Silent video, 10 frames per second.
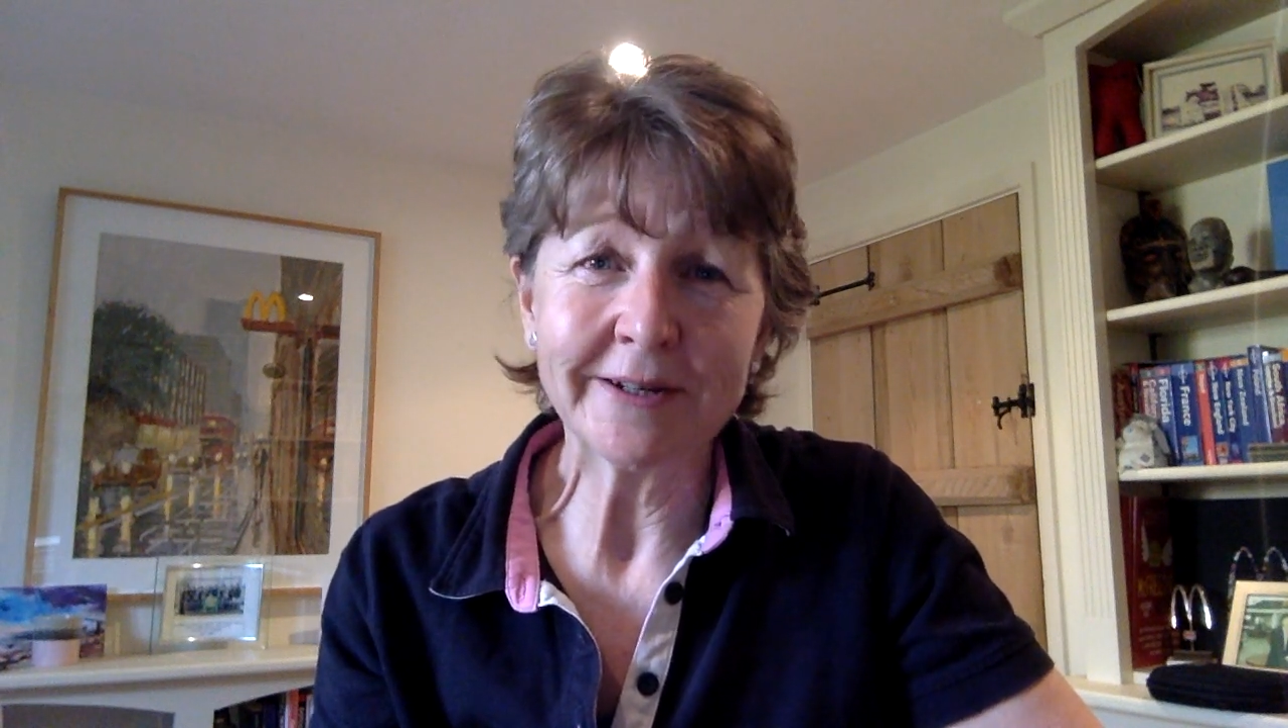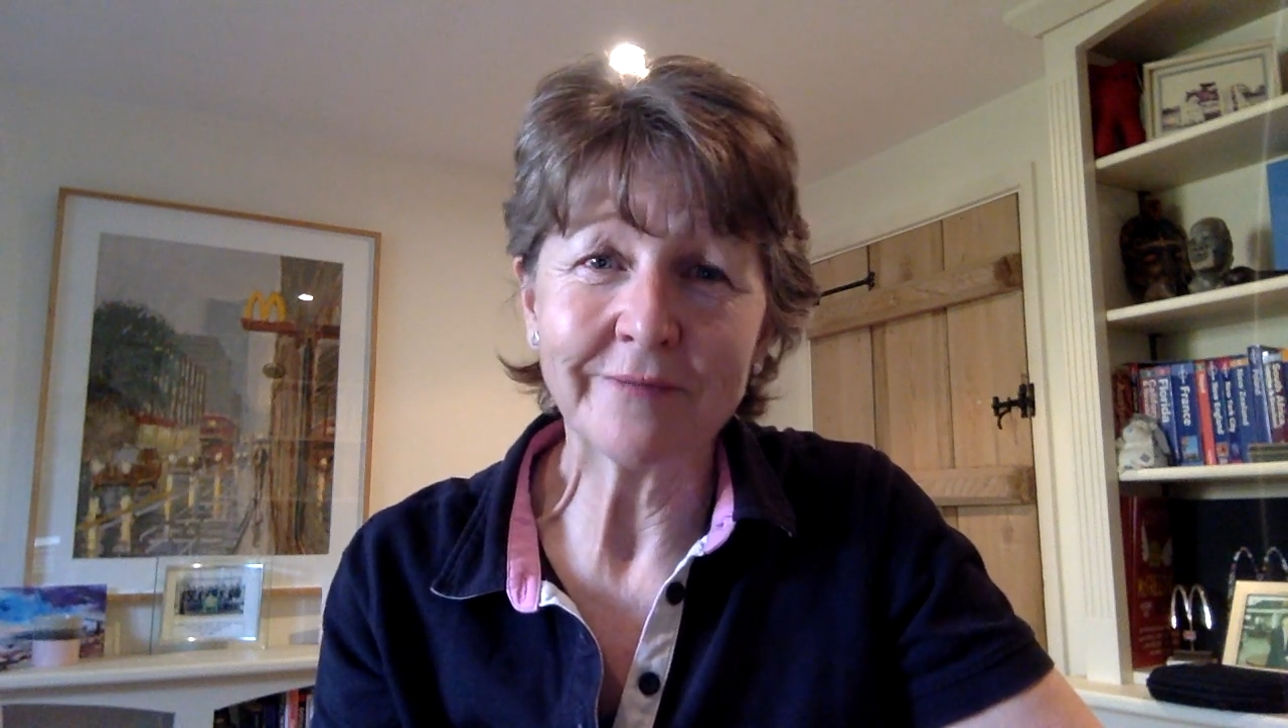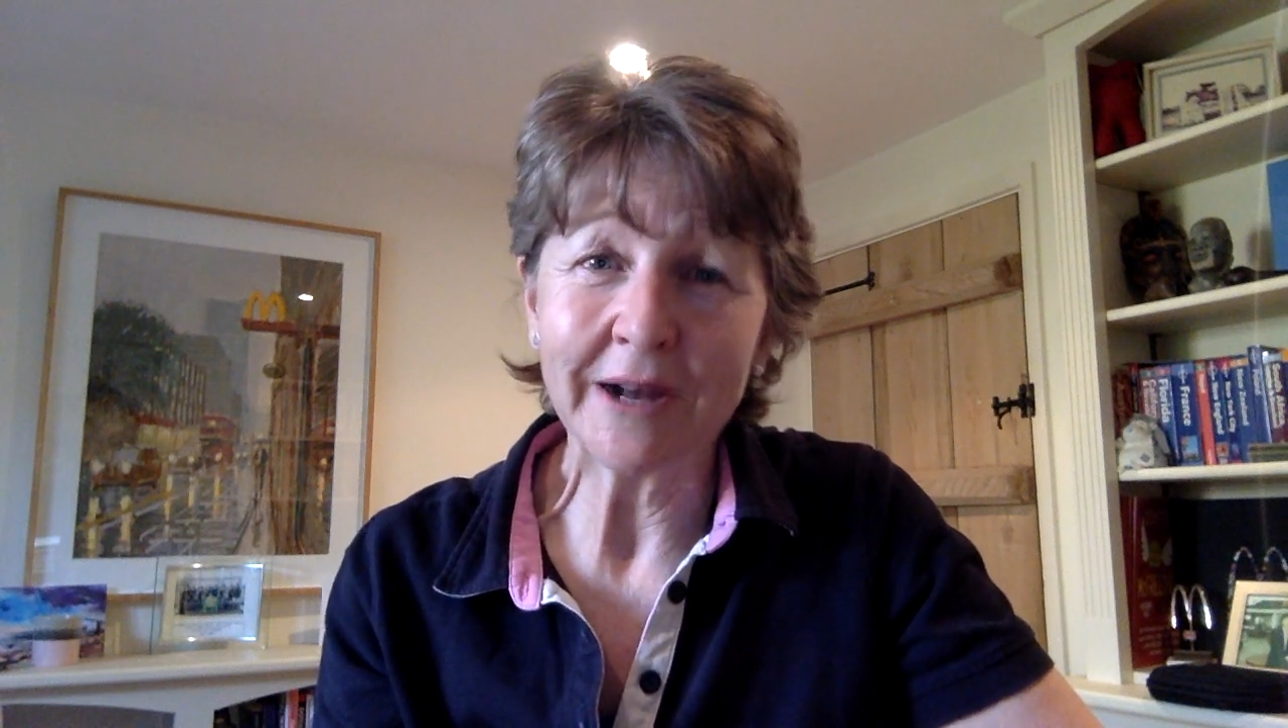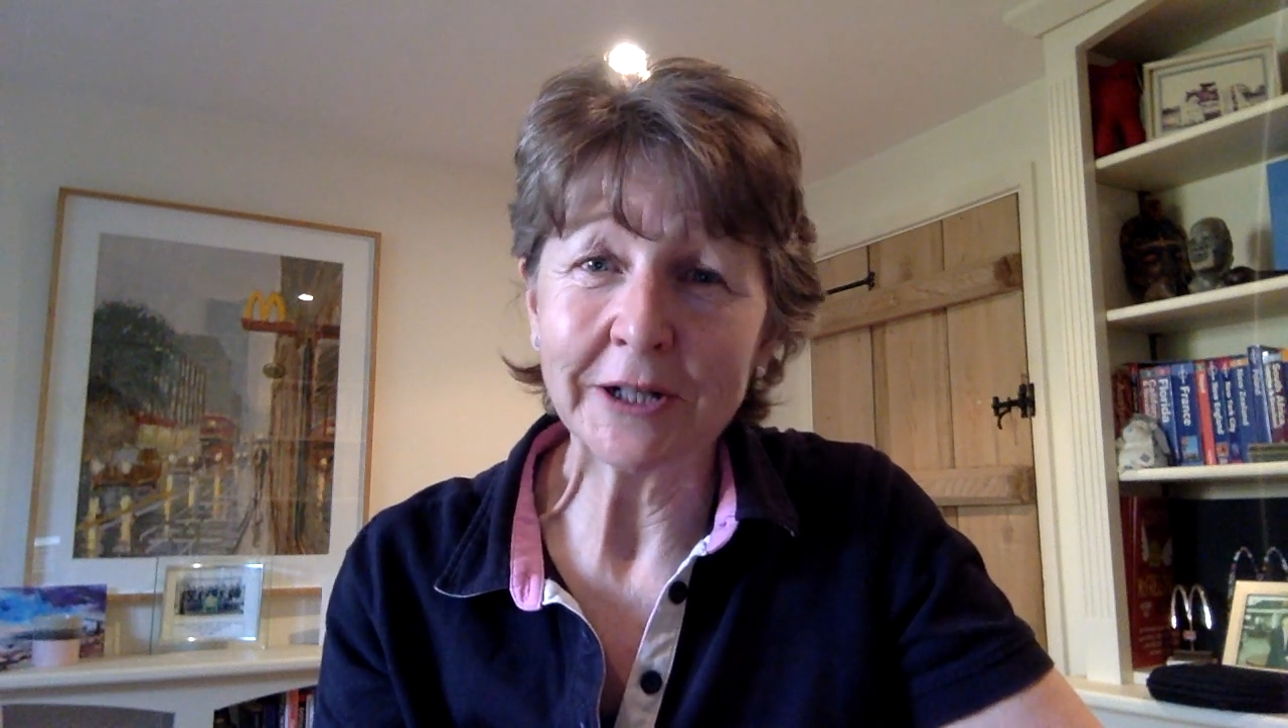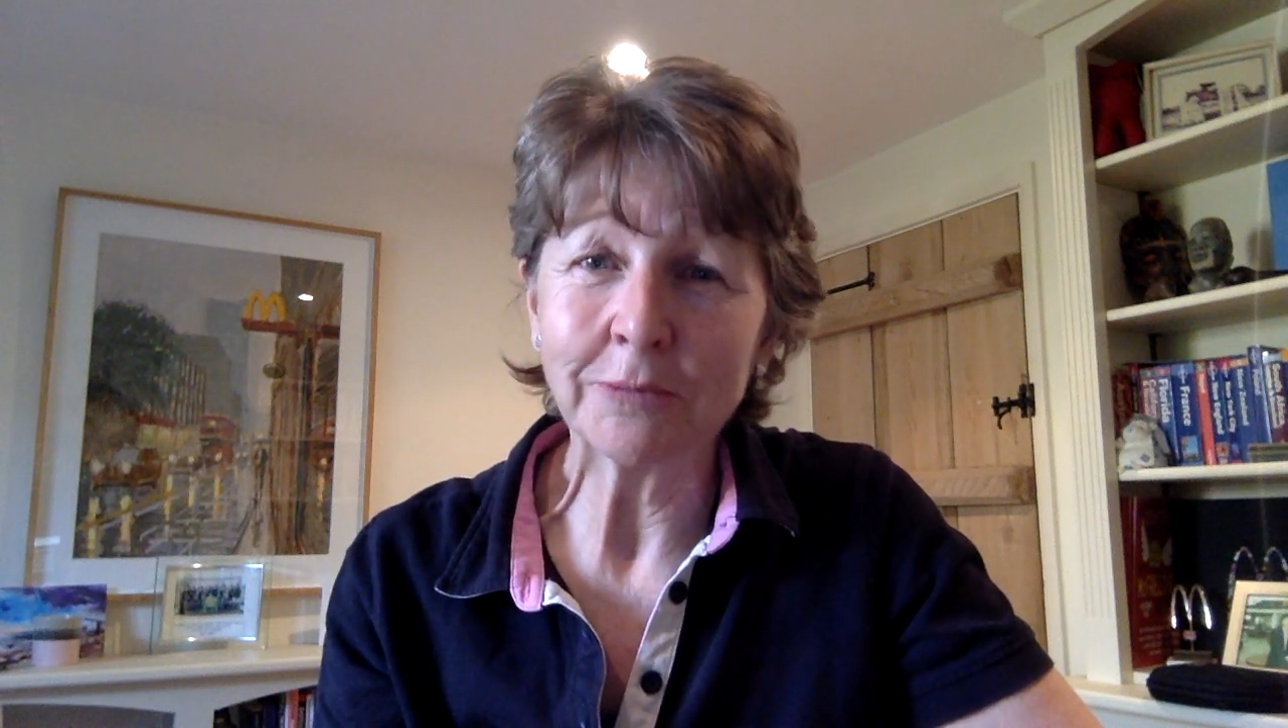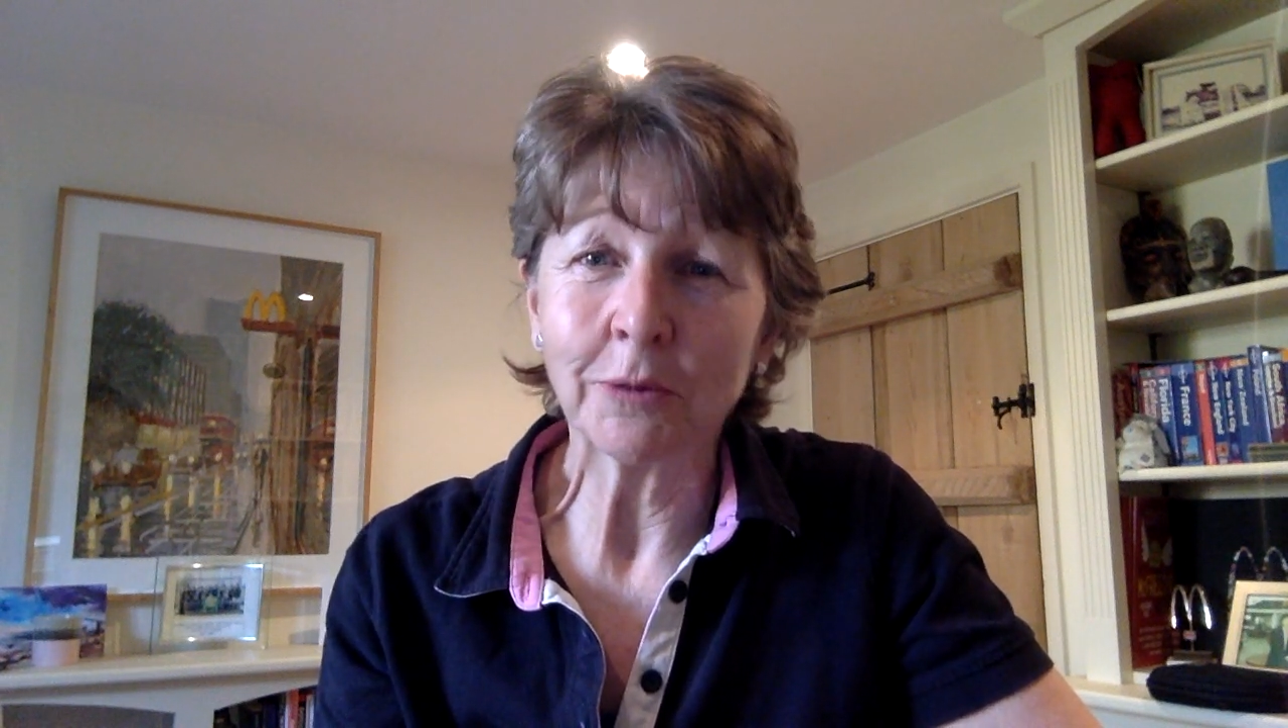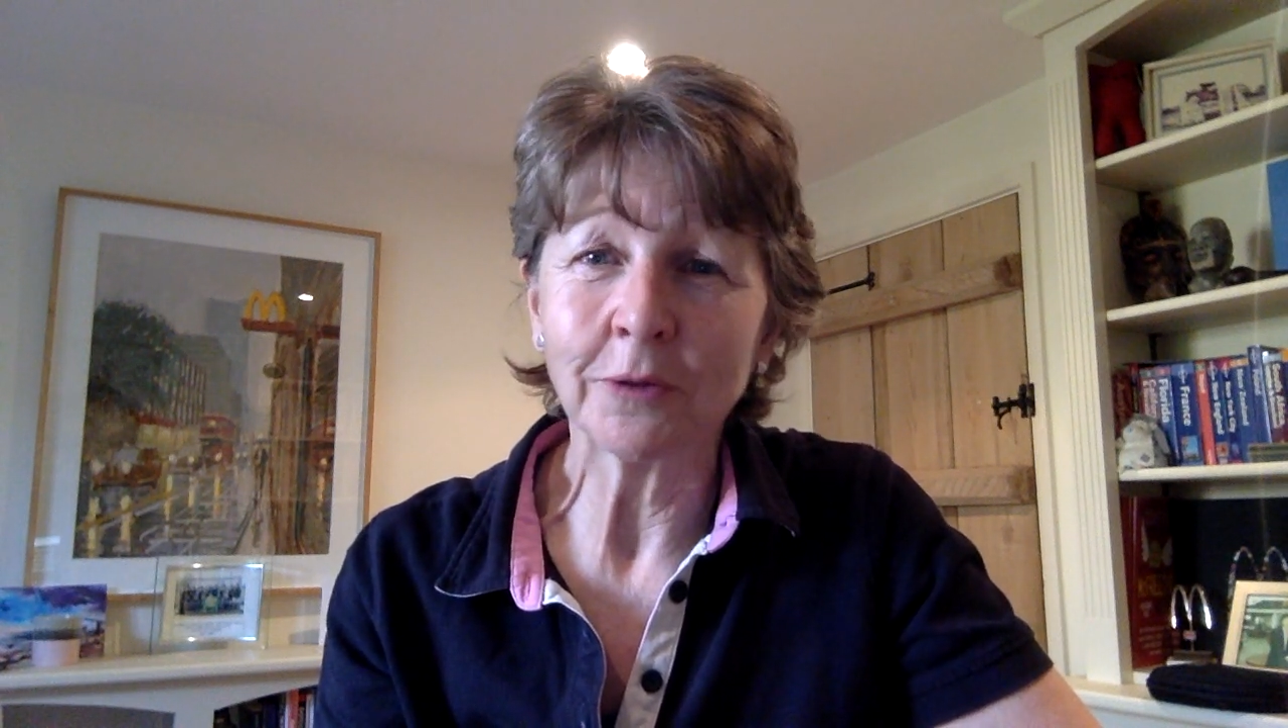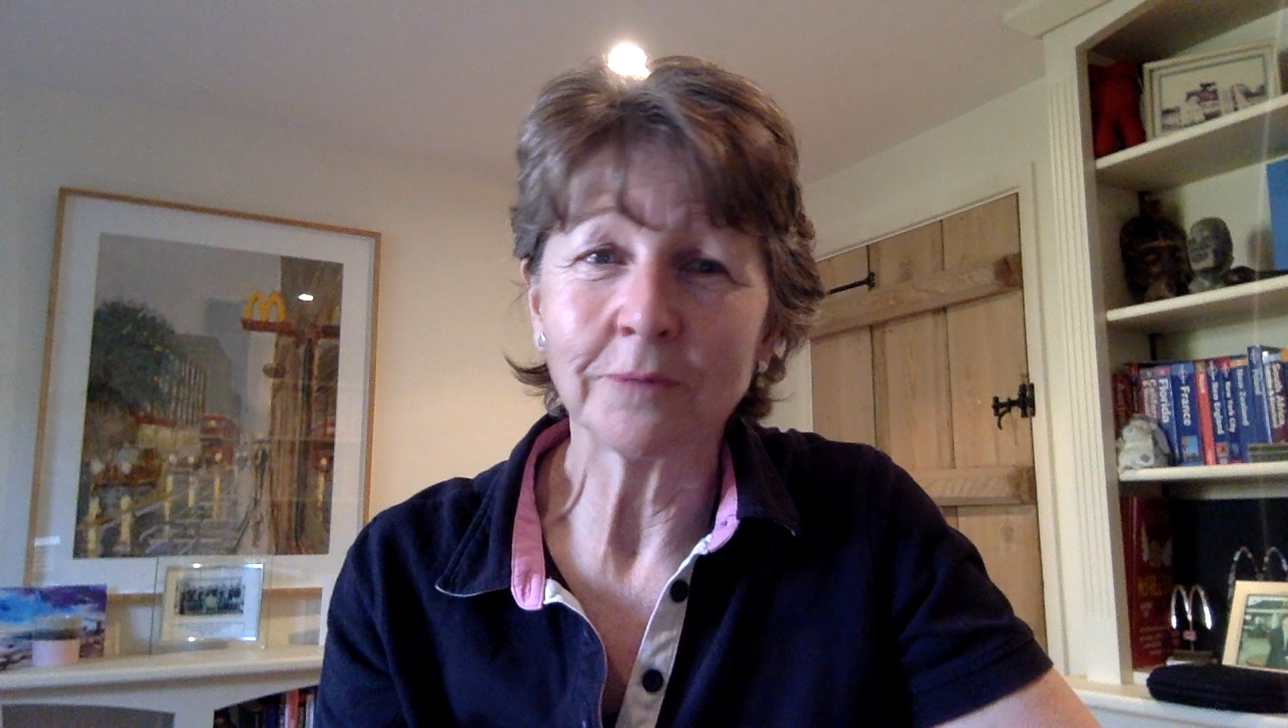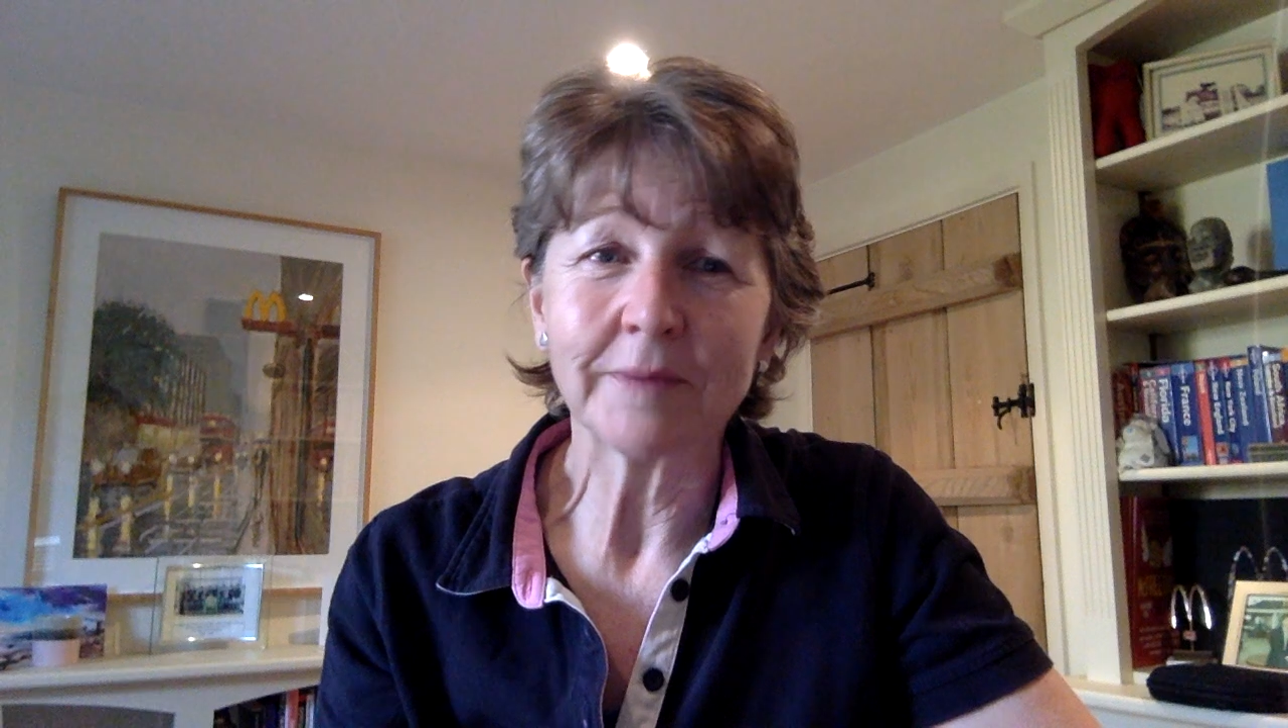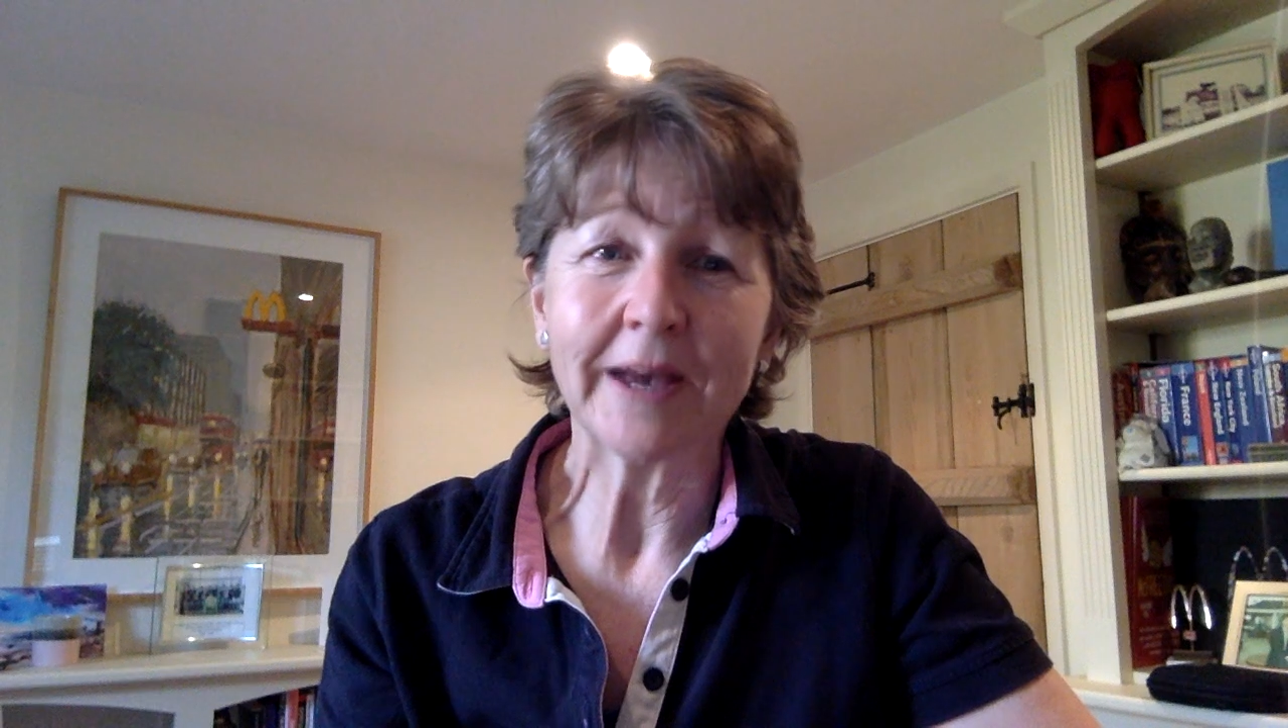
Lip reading: it valuable,